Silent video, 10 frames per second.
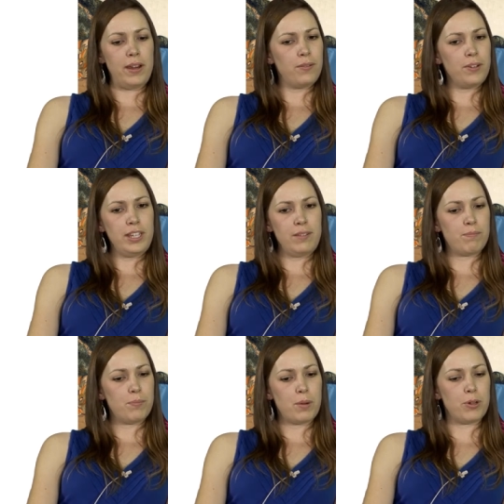they don't really
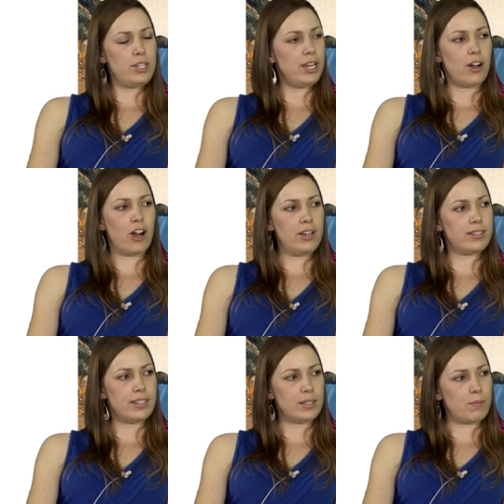appreciate artists
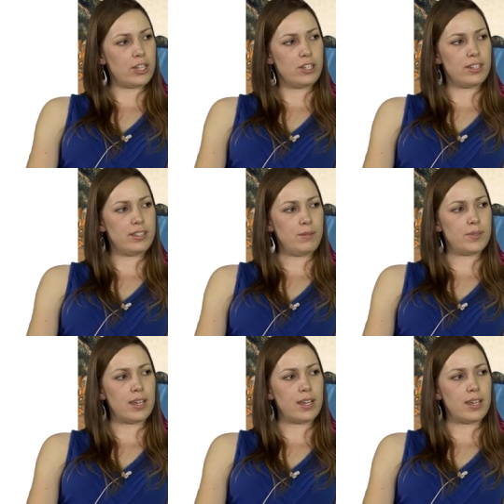as much. It seems.